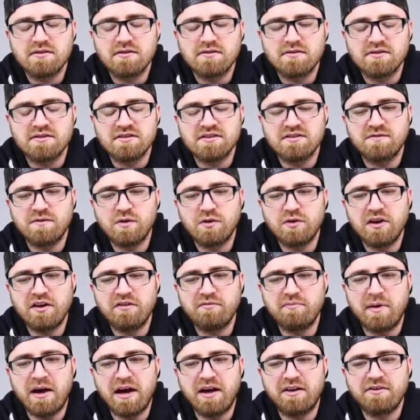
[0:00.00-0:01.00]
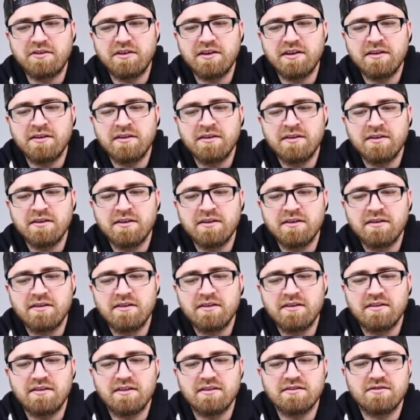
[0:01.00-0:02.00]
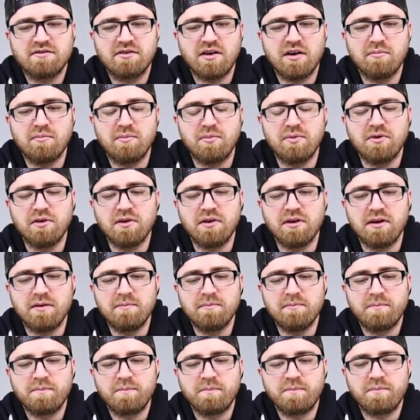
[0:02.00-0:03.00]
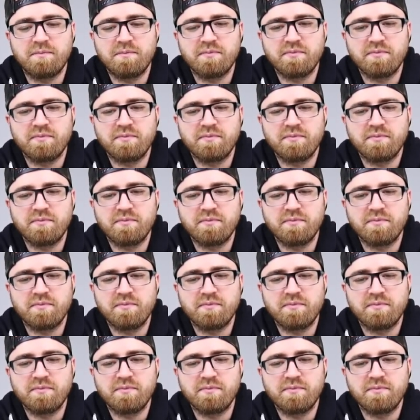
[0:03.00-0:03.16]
Does this phone have battery? Let's try and boot it up.